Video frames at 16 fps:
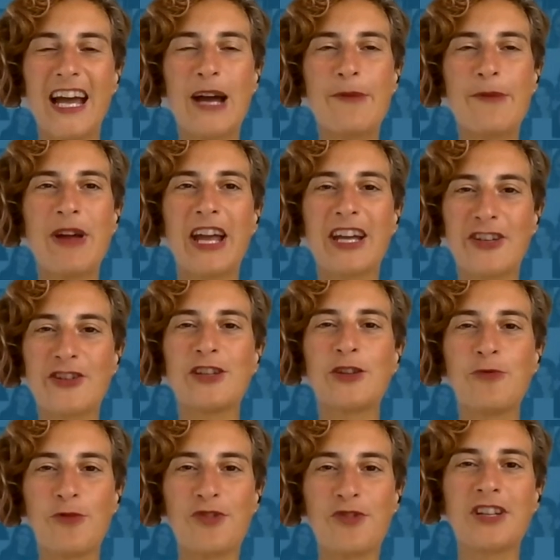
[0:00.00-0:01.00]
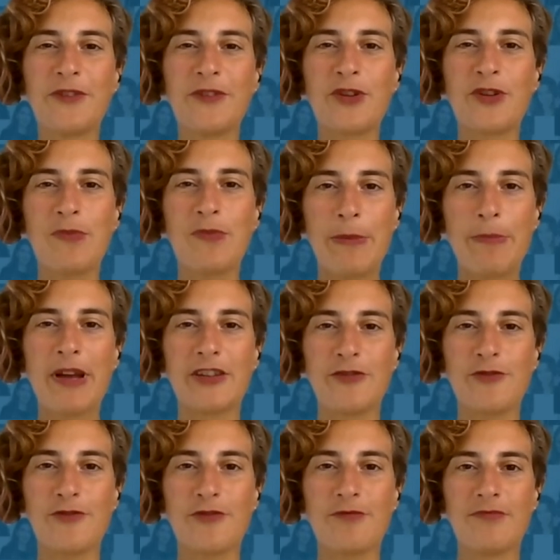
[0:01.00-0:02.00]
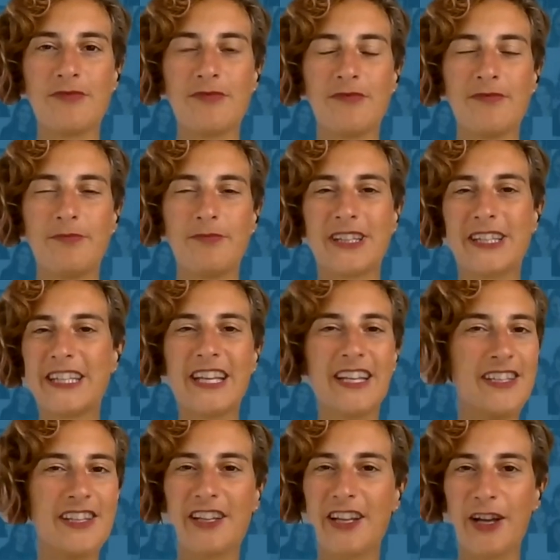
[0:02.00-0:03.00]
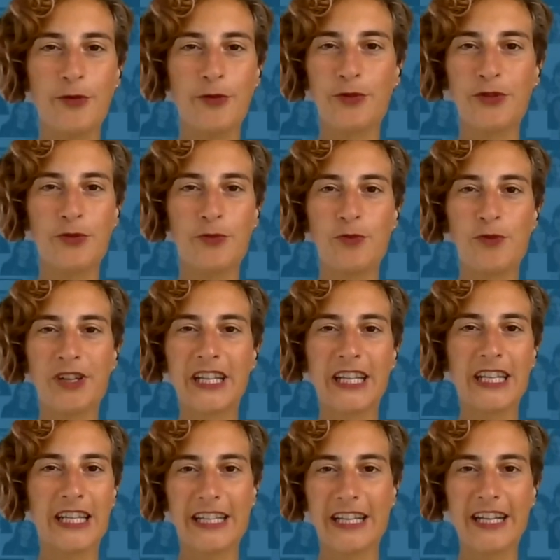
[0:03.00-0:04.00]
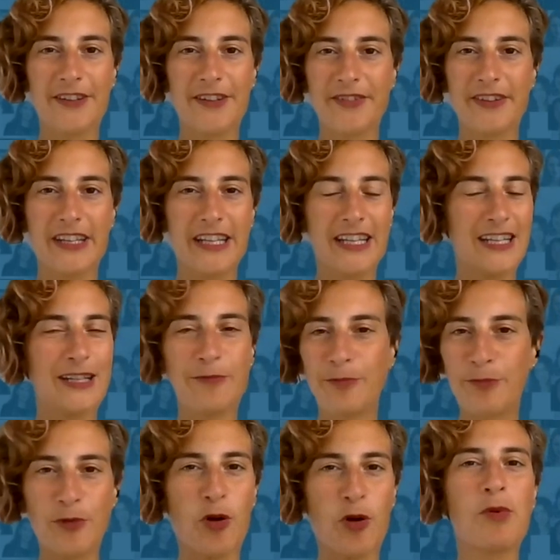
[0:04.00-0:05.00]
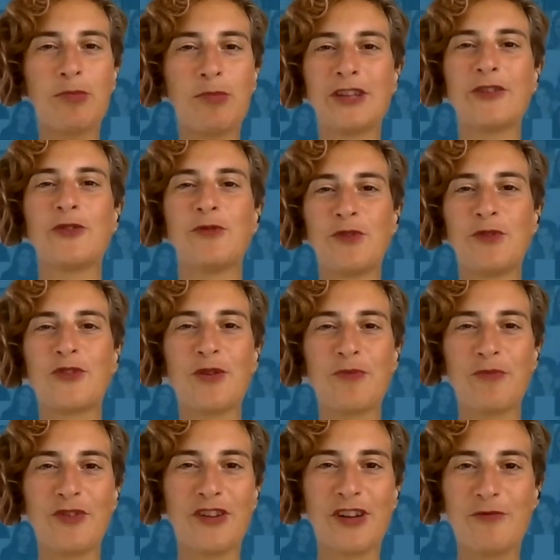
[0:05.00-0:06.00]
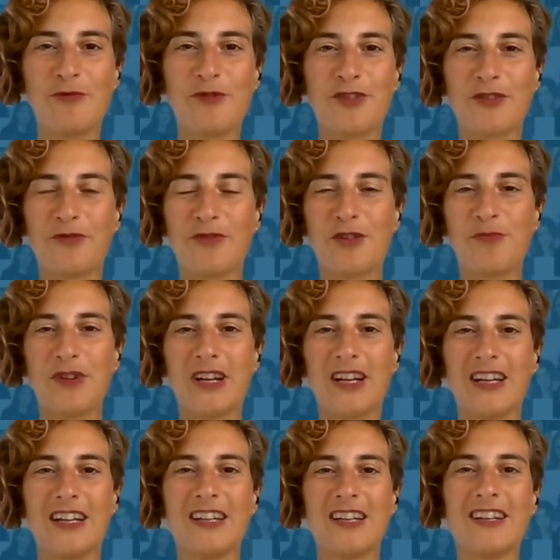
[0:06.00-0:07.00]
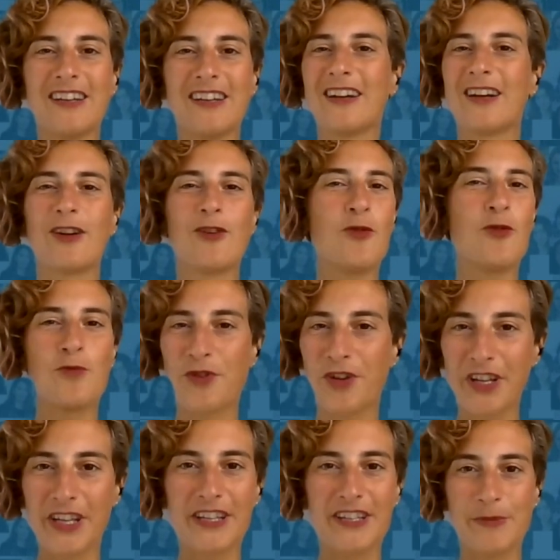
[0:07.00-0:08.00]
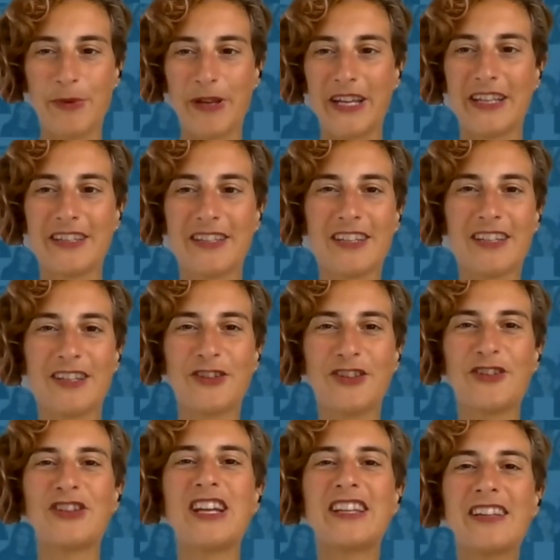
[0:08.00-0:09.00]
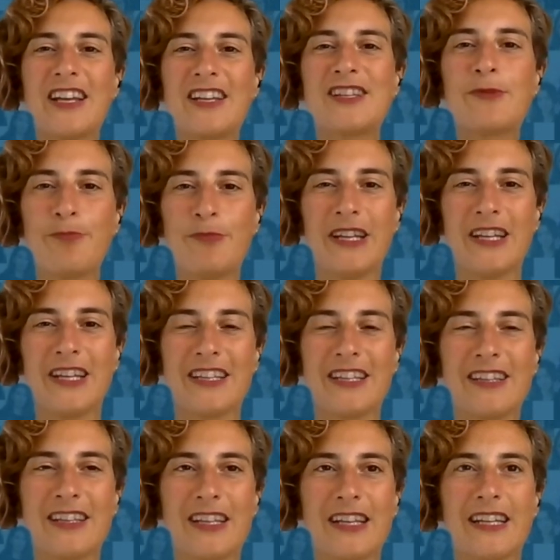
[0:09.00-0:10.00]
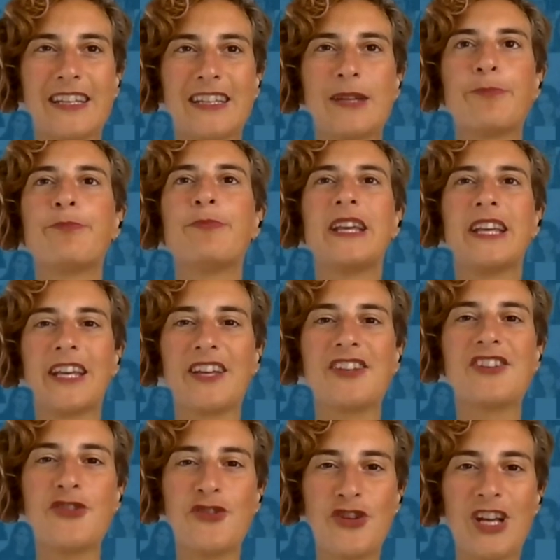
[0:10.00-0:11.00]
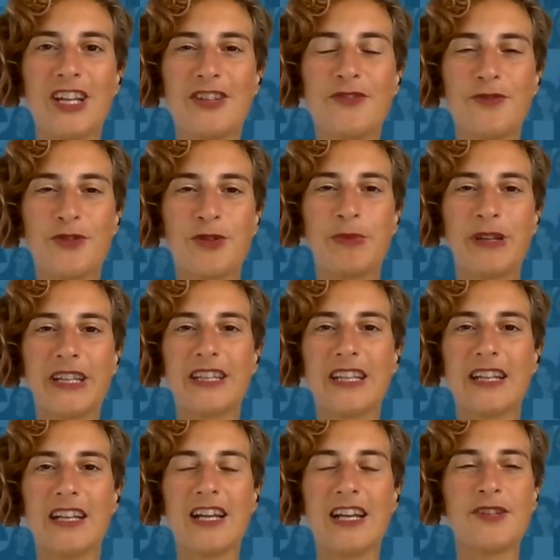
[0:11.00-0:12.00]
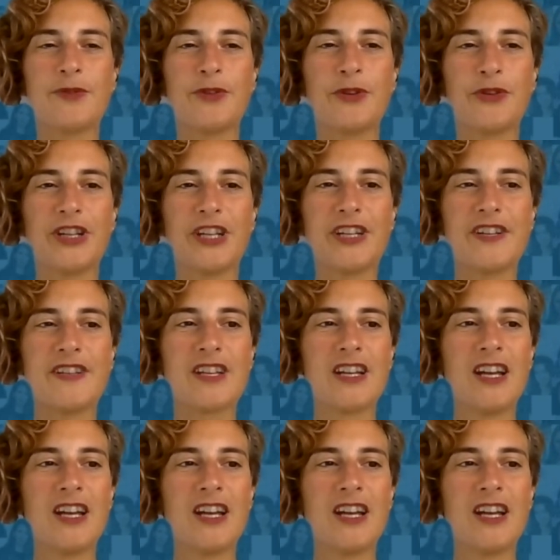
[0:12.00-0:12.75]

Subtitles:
I'm actually working from my bedroom, but yesterday I was working in a cafe, and probably tomorrow I'm gonna work from a co-working space. So that has been the biggest change for me in the last few years.